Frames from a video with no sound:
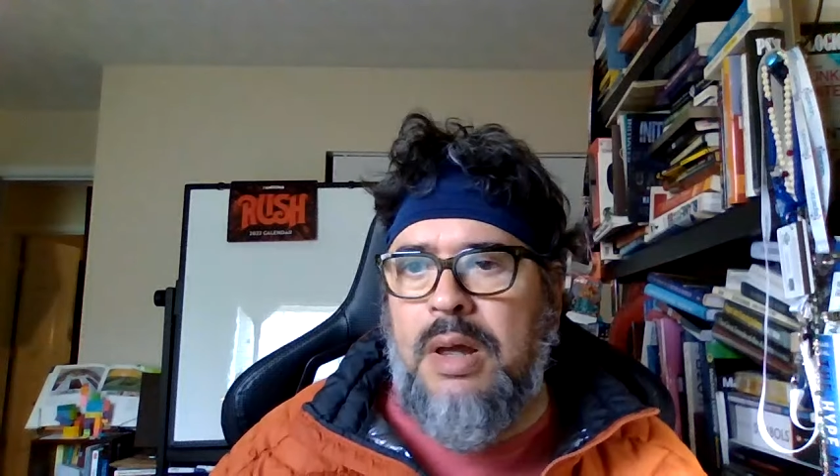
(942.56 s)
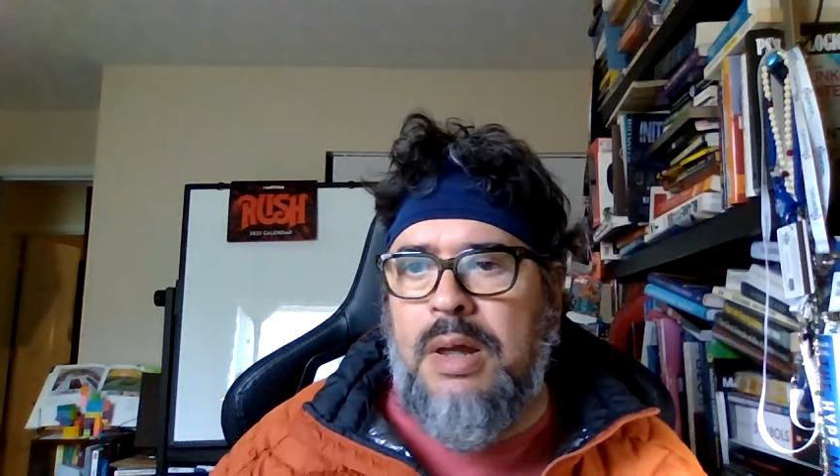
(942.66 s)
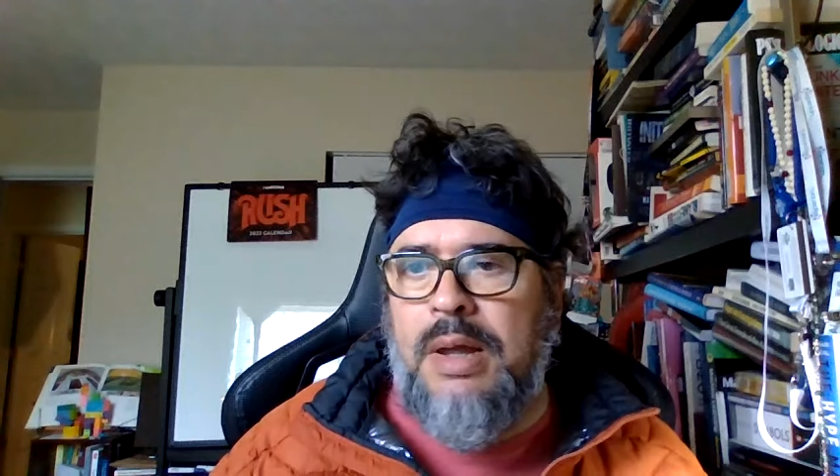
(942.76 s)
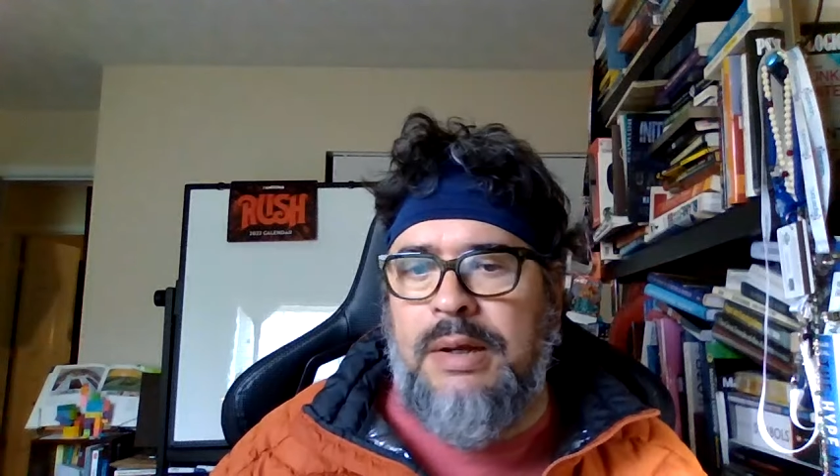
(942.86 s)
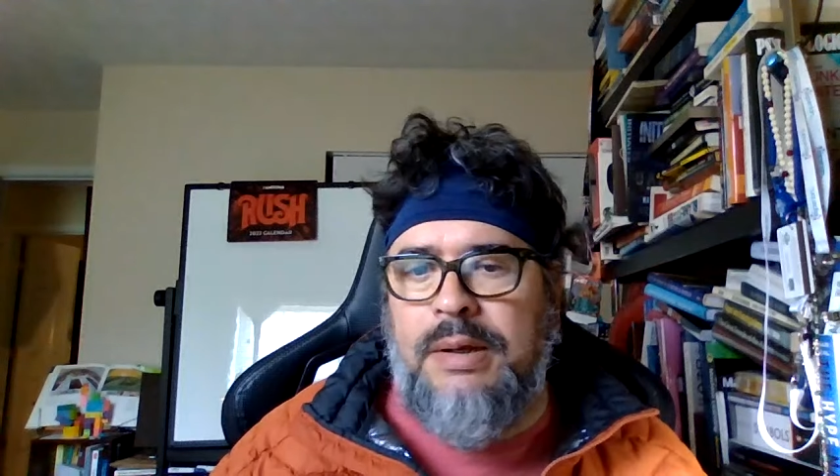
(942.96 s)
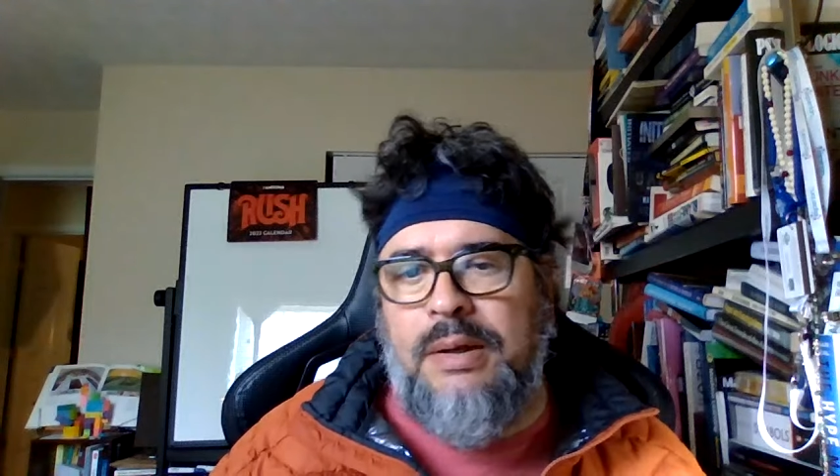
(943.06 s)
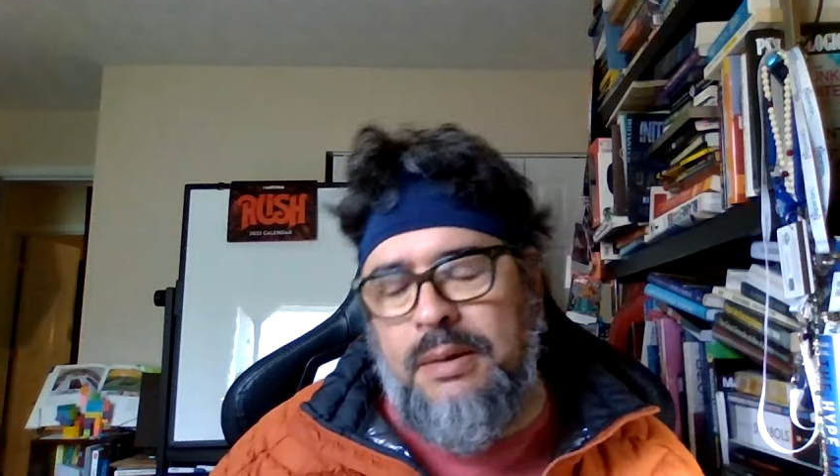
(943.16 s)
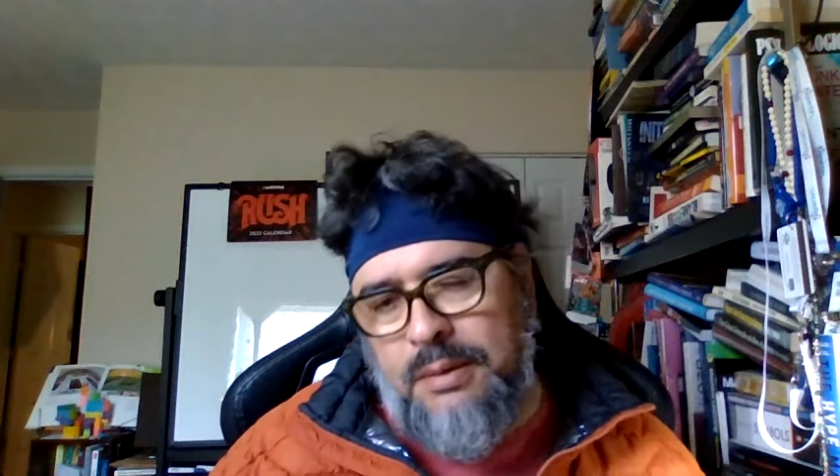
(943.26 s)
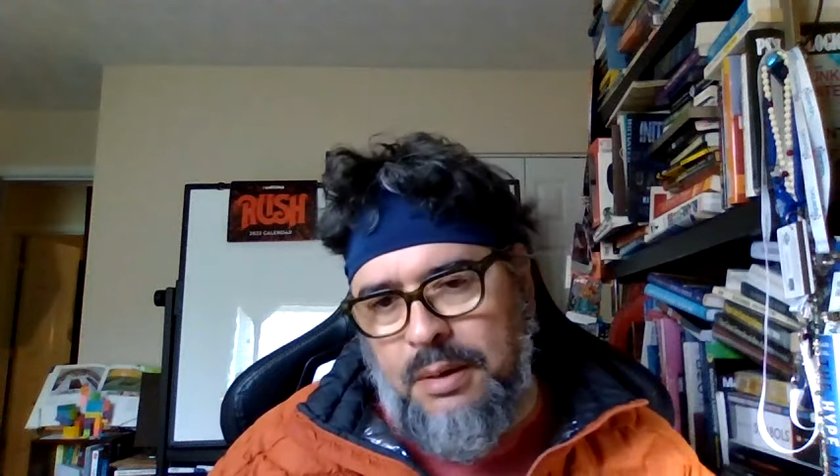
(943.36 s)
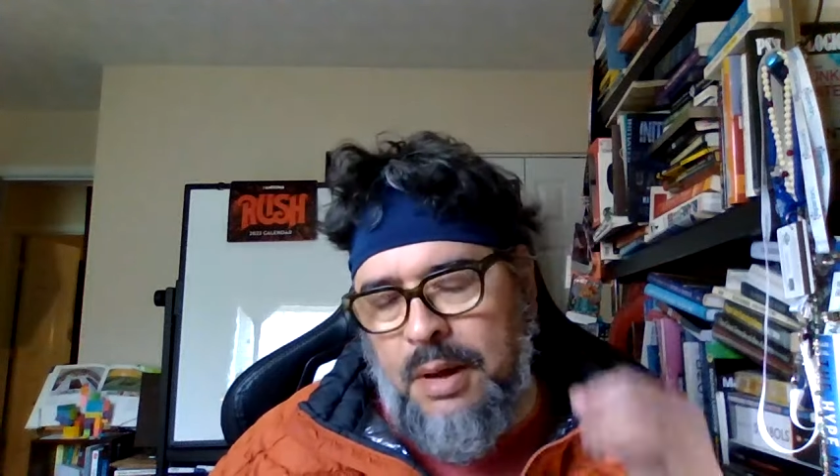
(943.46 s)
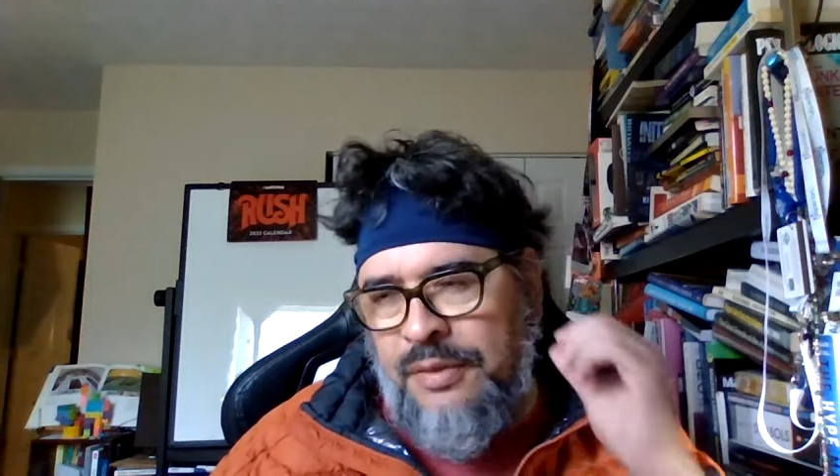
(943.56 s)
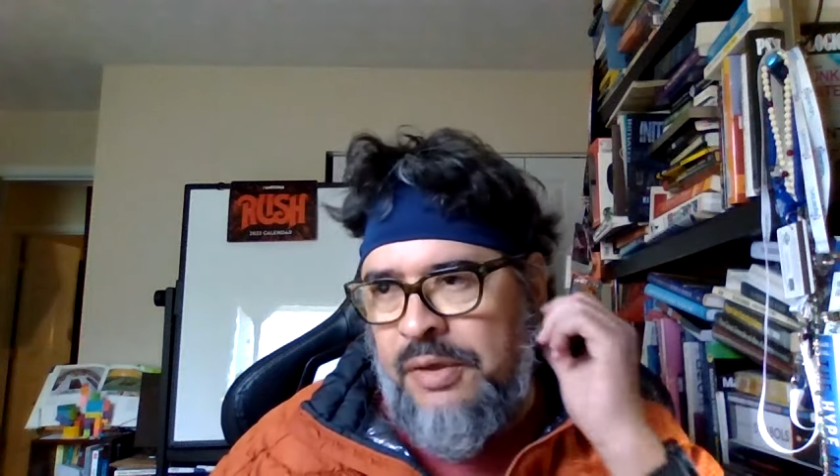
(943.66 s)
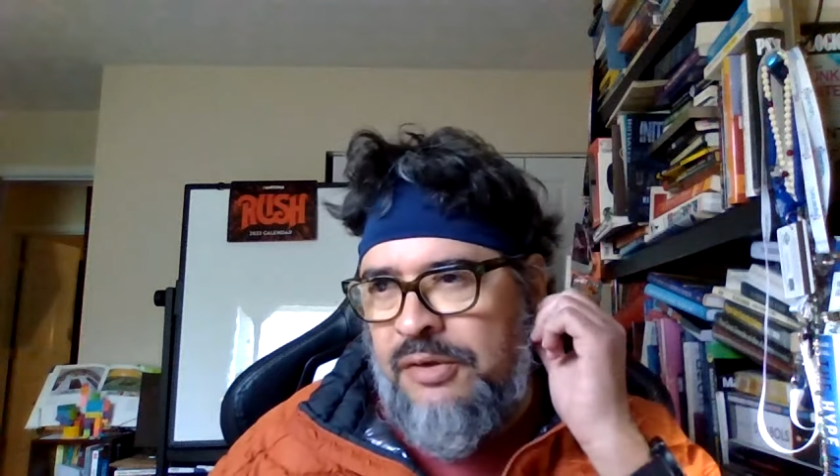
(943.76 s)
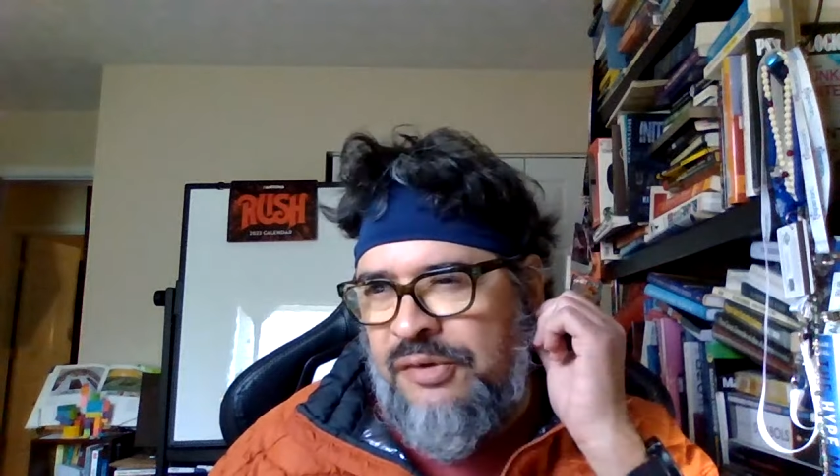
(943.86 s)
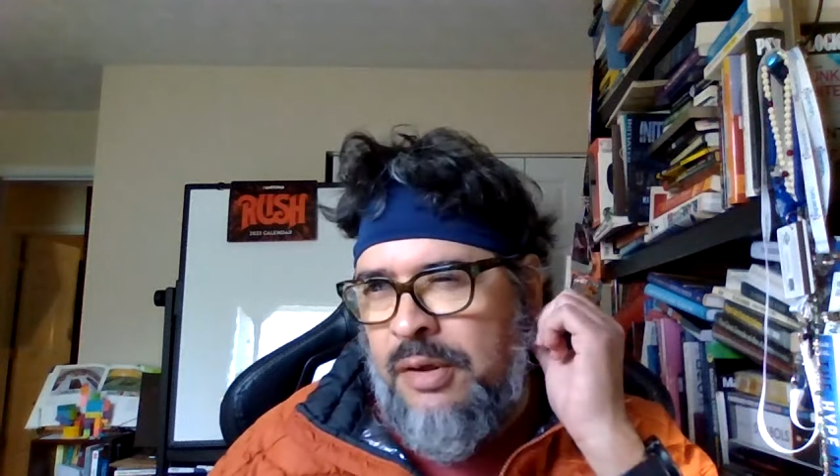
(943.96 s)
I think
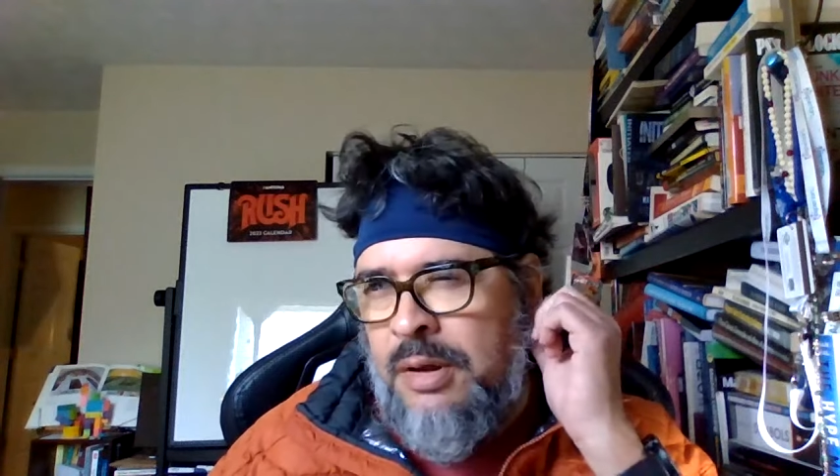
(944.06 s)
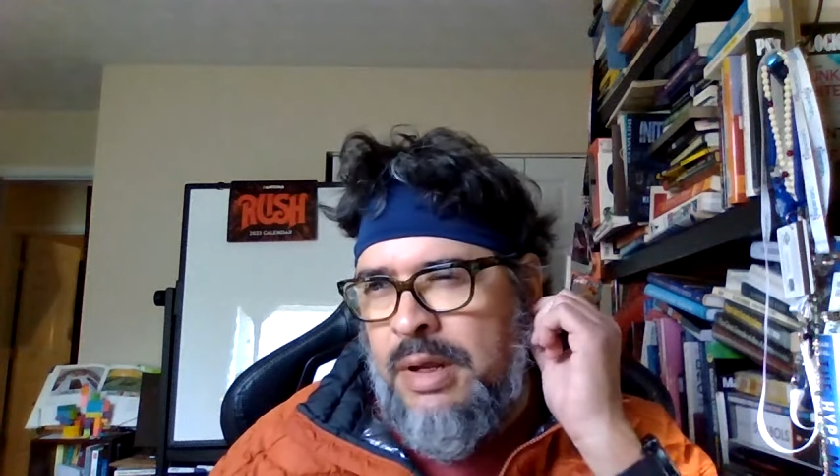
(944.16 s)
it's going to